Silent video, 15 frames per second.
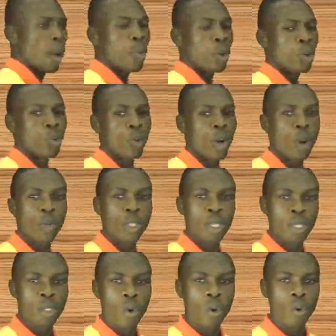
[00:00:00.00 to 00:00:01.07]
plus 1, which
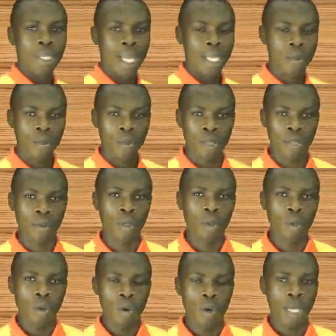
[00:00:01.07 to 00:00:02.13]
also goes down to 0.
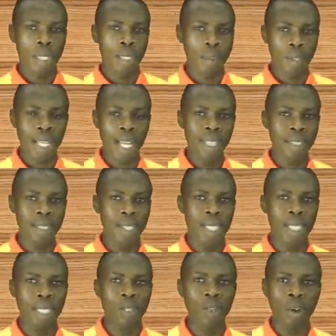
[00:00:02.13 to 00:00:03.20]
Okay, so that
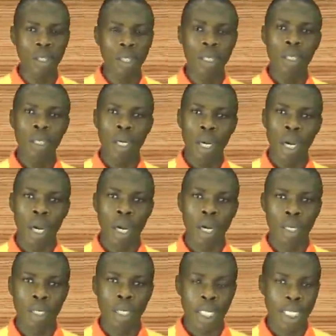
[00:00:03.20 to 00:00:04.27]
is not
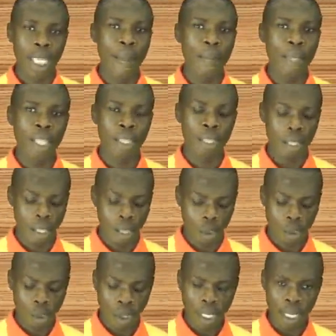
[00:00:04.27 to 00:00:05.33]
determinate,
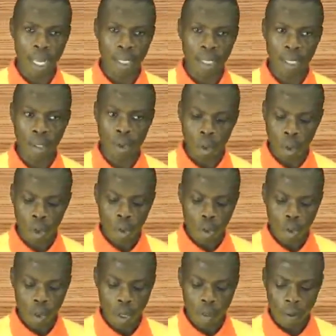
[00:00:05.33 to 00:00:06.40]
does not exist. So
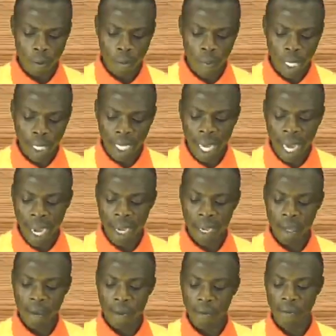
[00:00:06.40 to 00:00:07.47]
we better
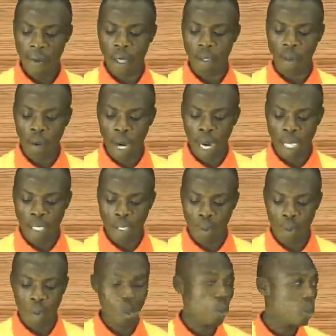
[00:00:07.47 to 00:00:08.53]
factorize
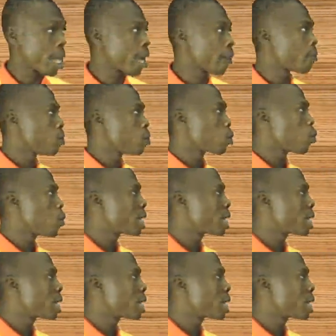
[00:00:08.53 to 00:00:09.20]
what we have. So we